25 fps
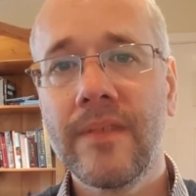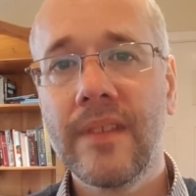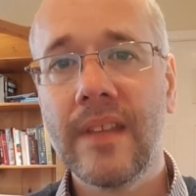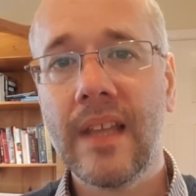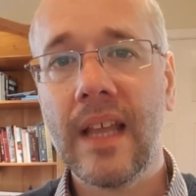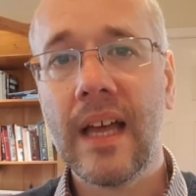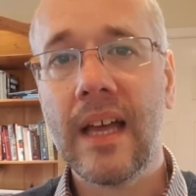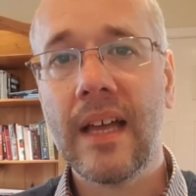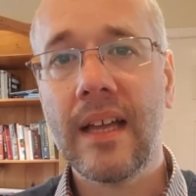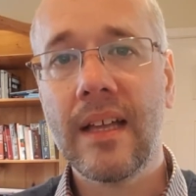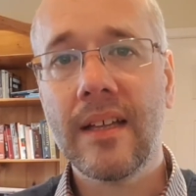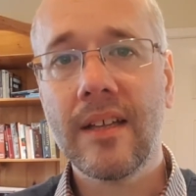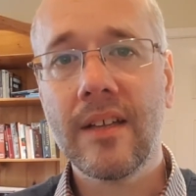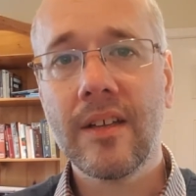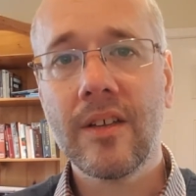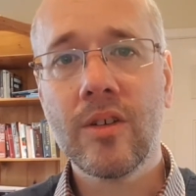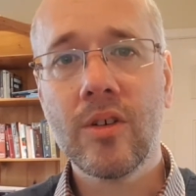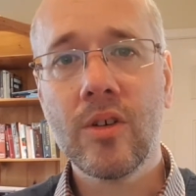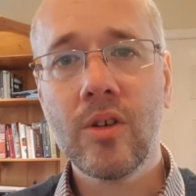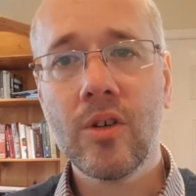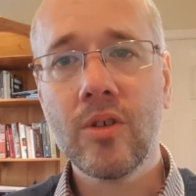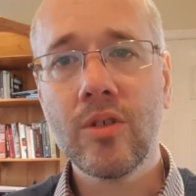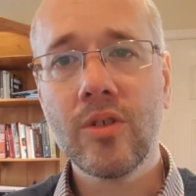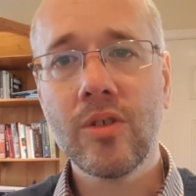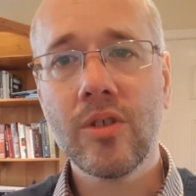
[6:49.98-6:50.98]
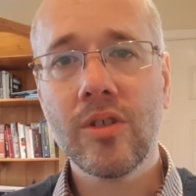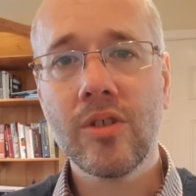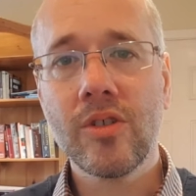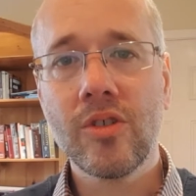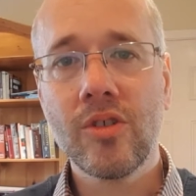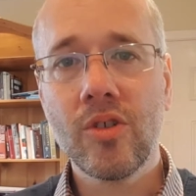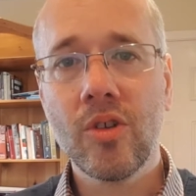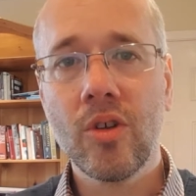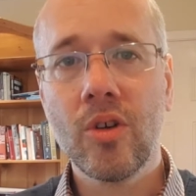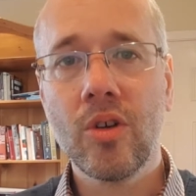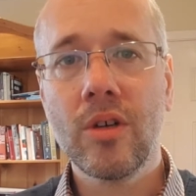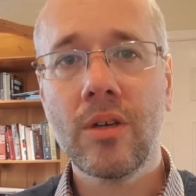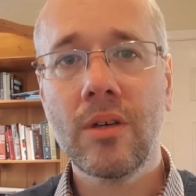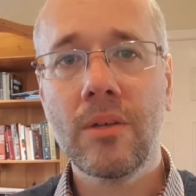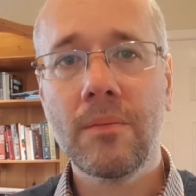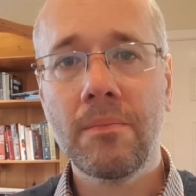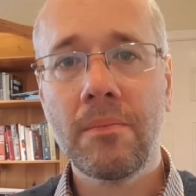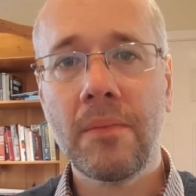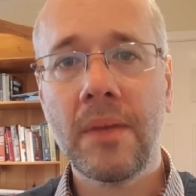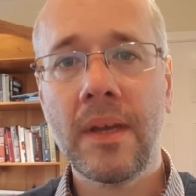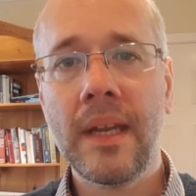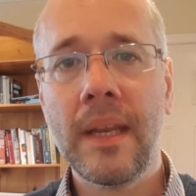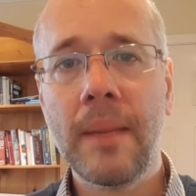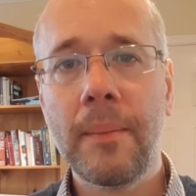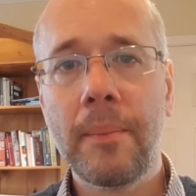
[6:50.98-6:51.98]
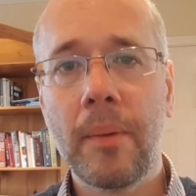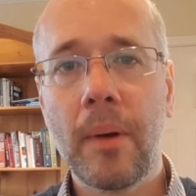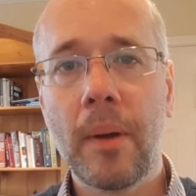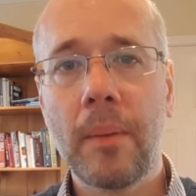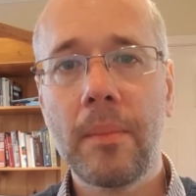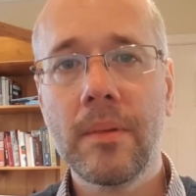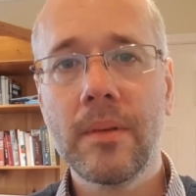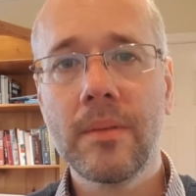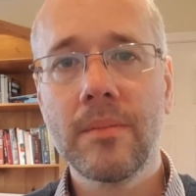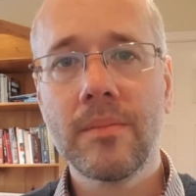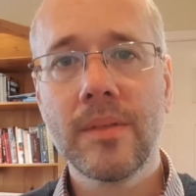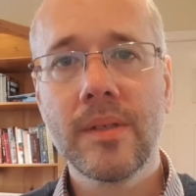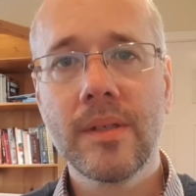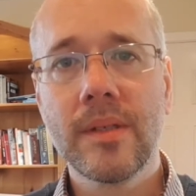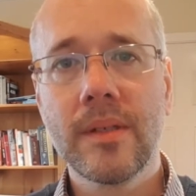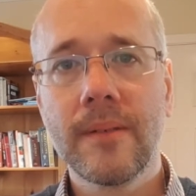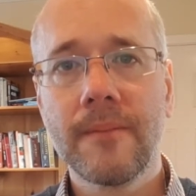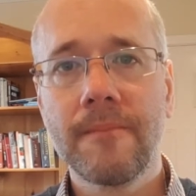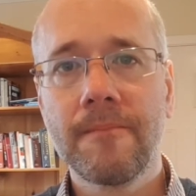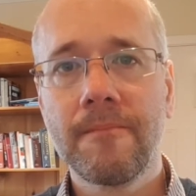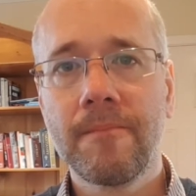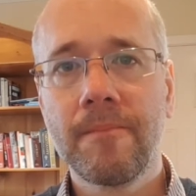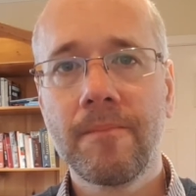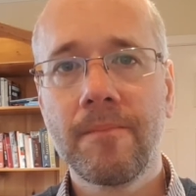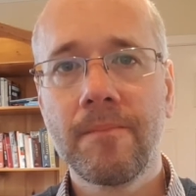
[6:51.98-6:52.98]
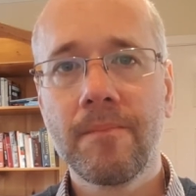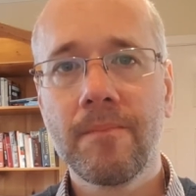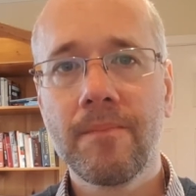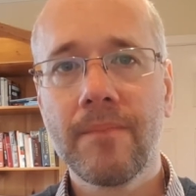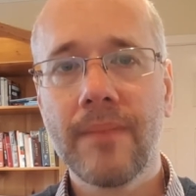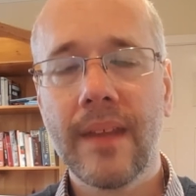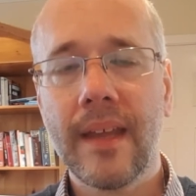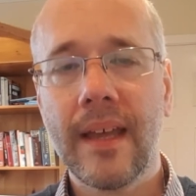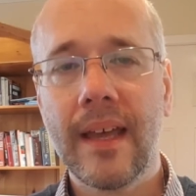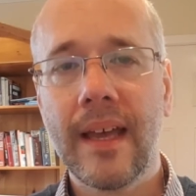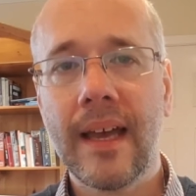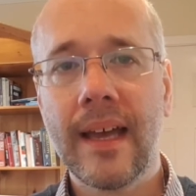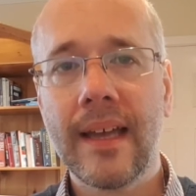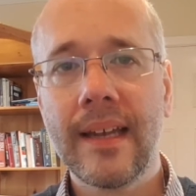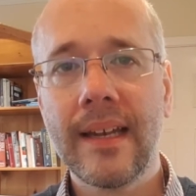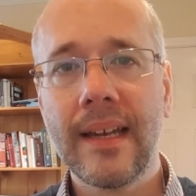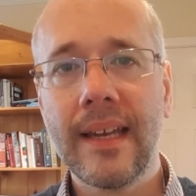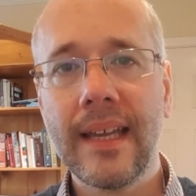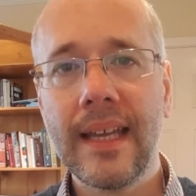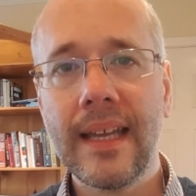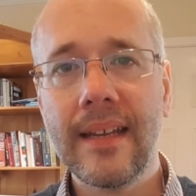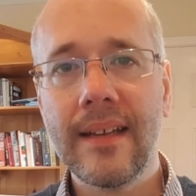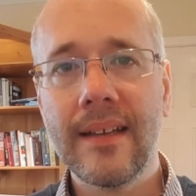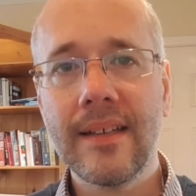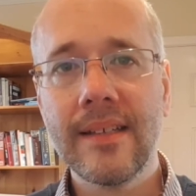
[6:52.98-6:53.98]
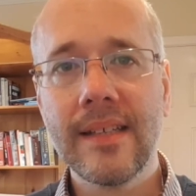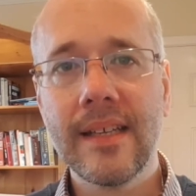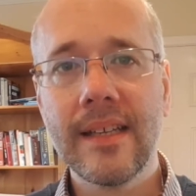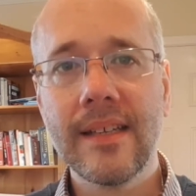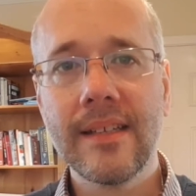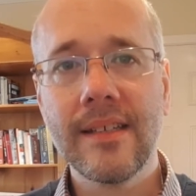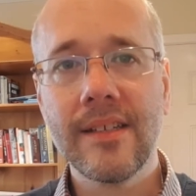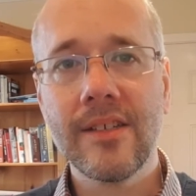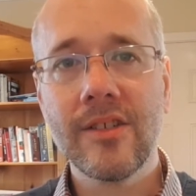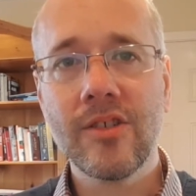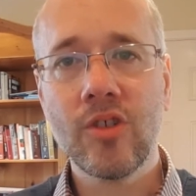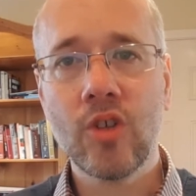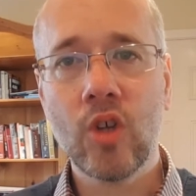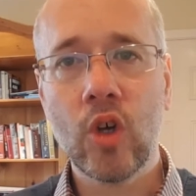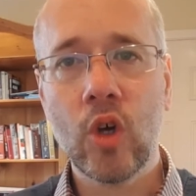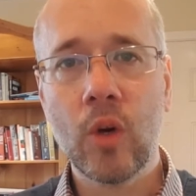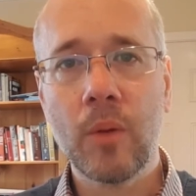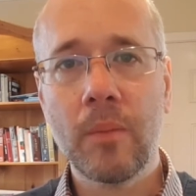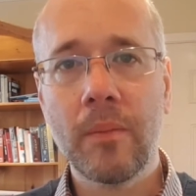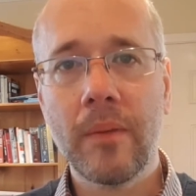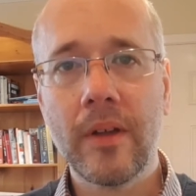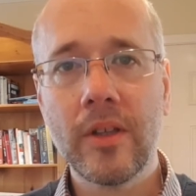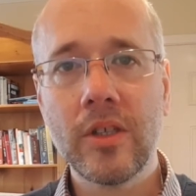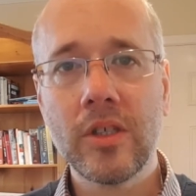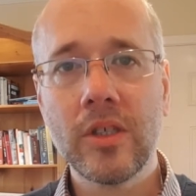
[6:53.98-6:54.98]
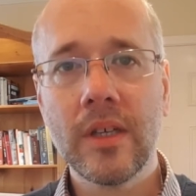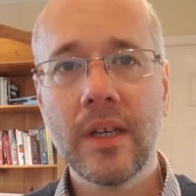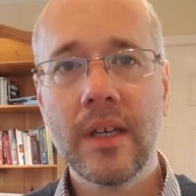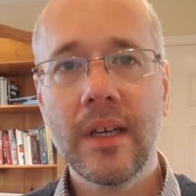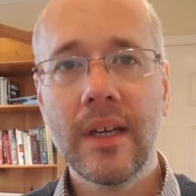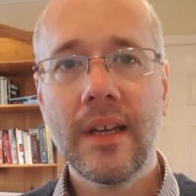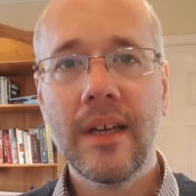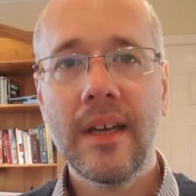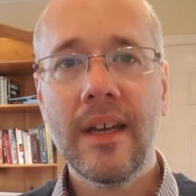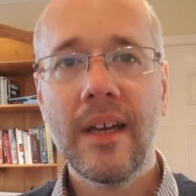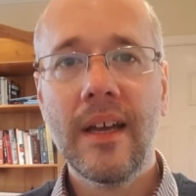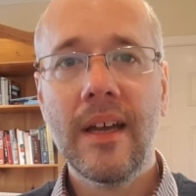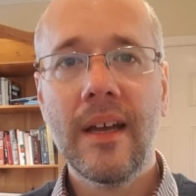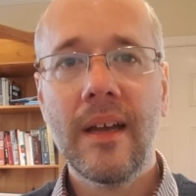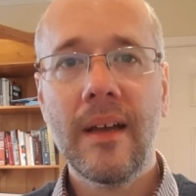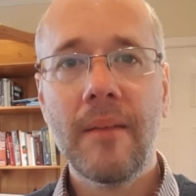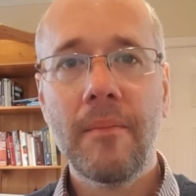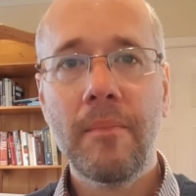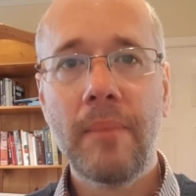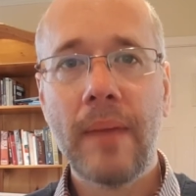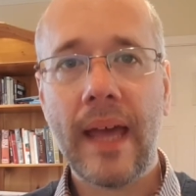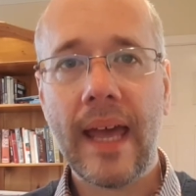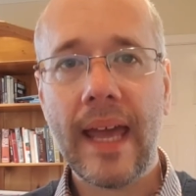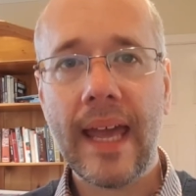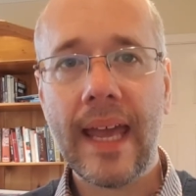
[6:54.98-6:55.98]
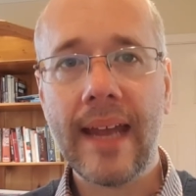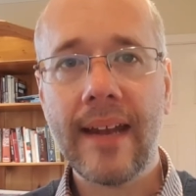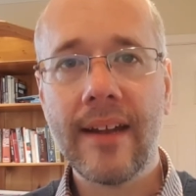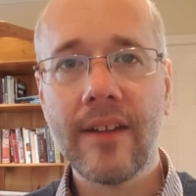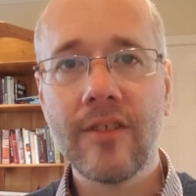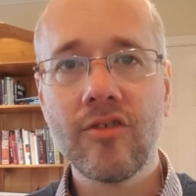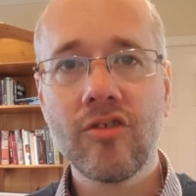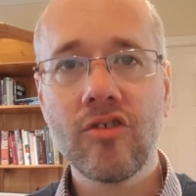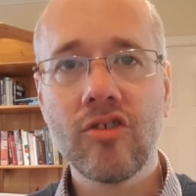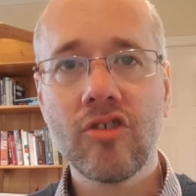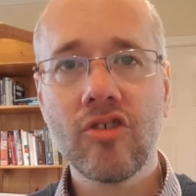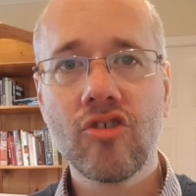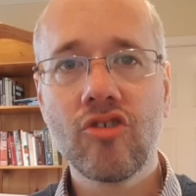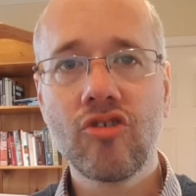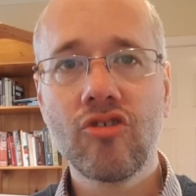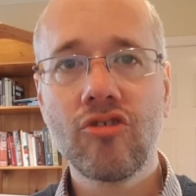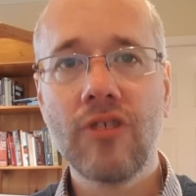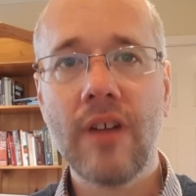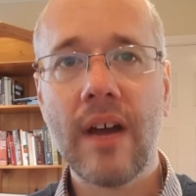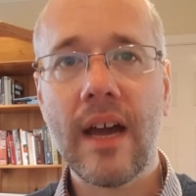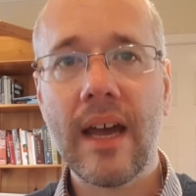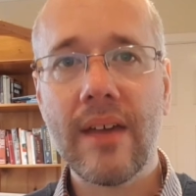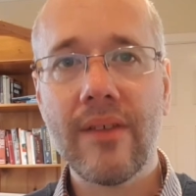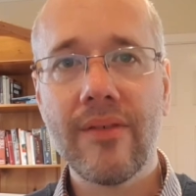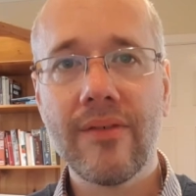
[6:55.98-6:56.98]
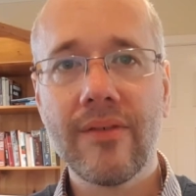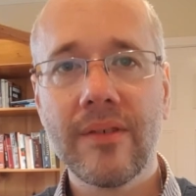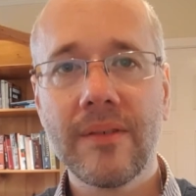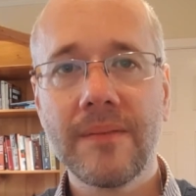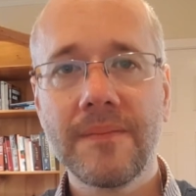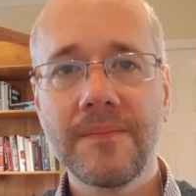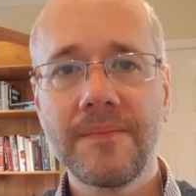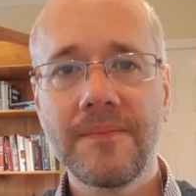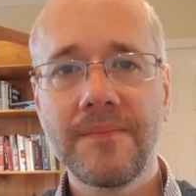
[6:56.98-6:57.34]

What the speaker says: that cause so many problems and lead us into so much pain and strife.